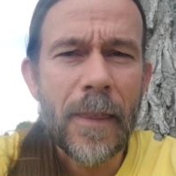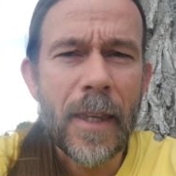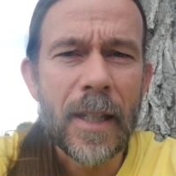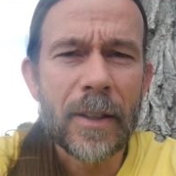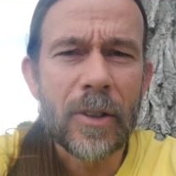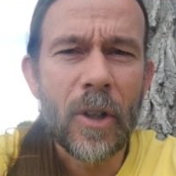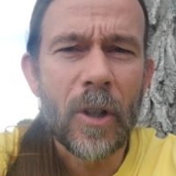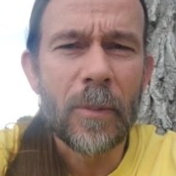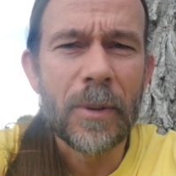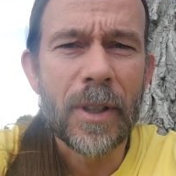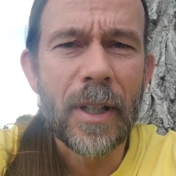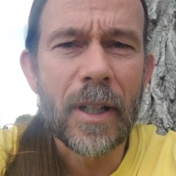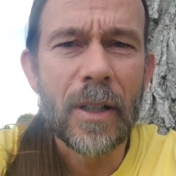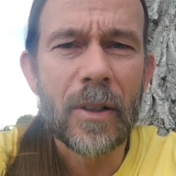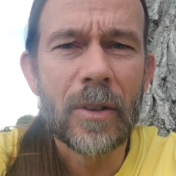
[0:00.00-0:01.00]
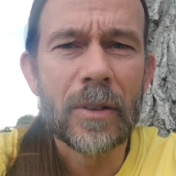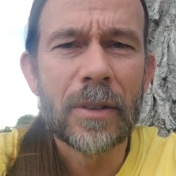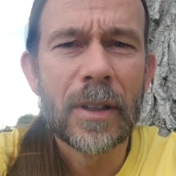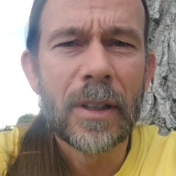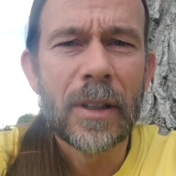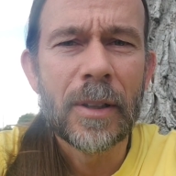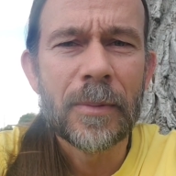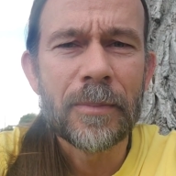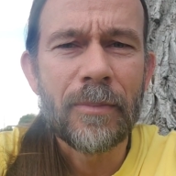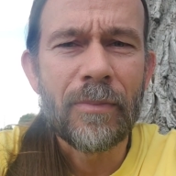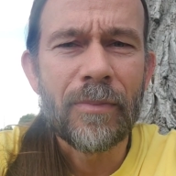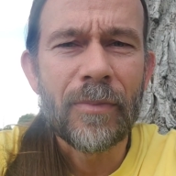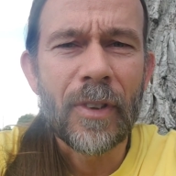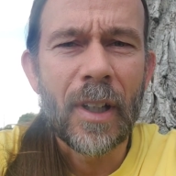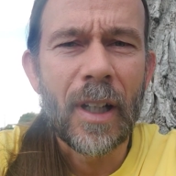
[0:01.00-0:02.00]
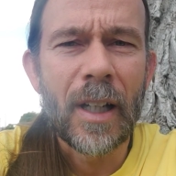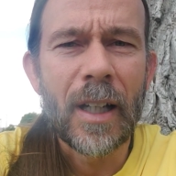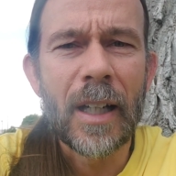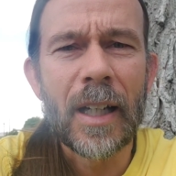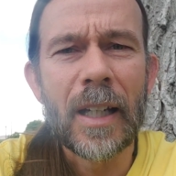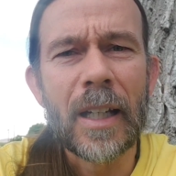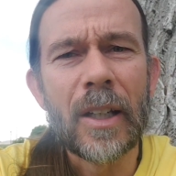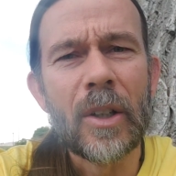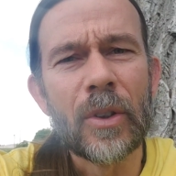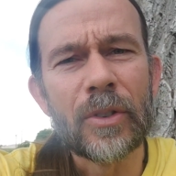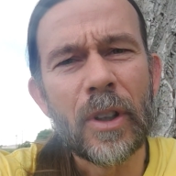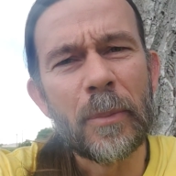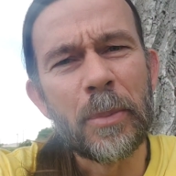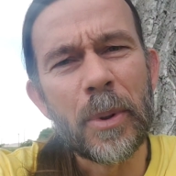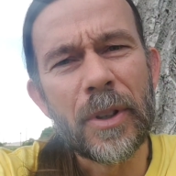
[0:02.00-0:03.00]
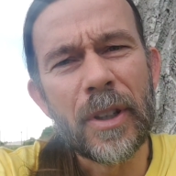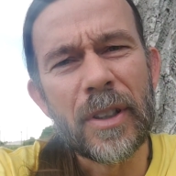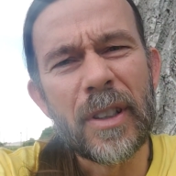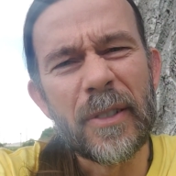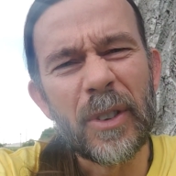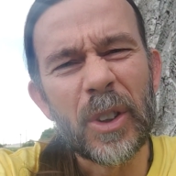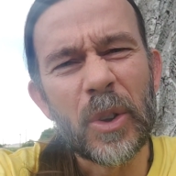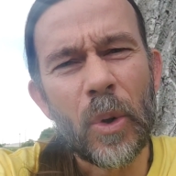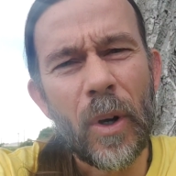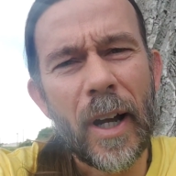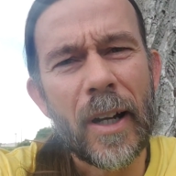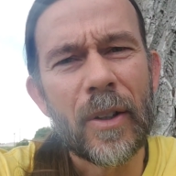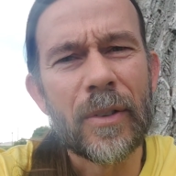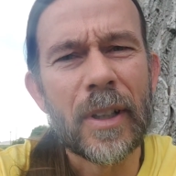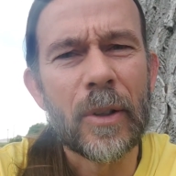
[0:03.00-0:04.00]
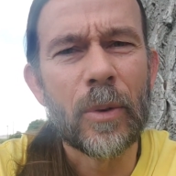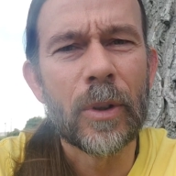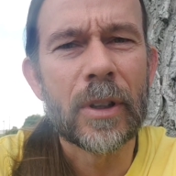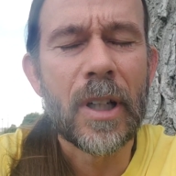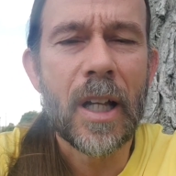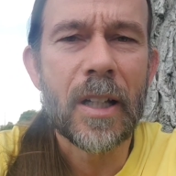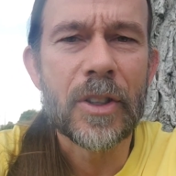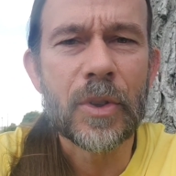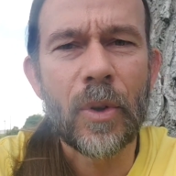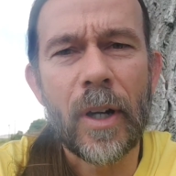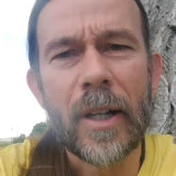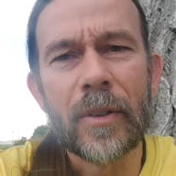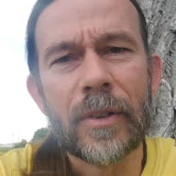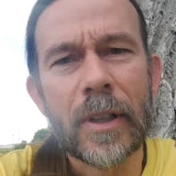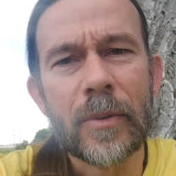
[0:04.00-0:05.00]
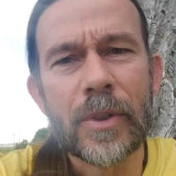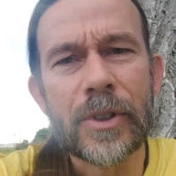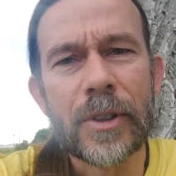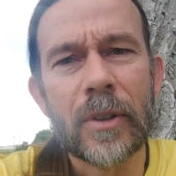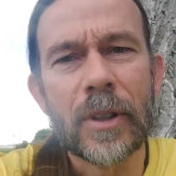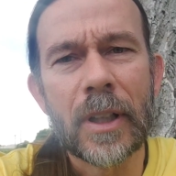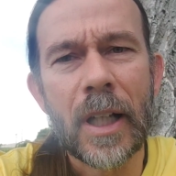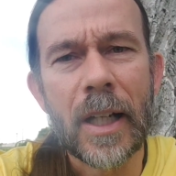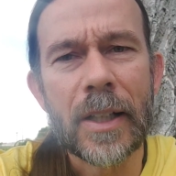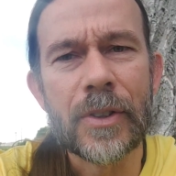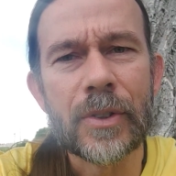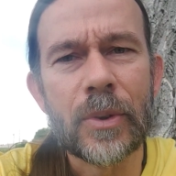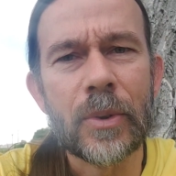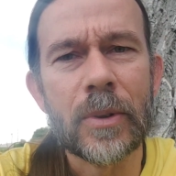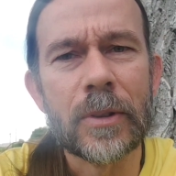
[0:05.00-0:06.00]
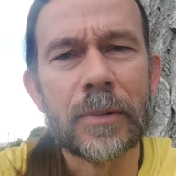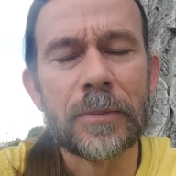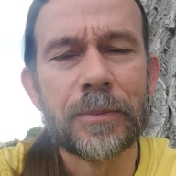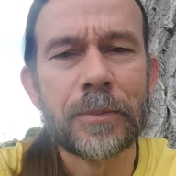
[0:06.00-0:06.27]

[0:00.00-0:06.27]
In Carbondale, I hooked up with a different crowd. They were a college crowd and I was still in high school.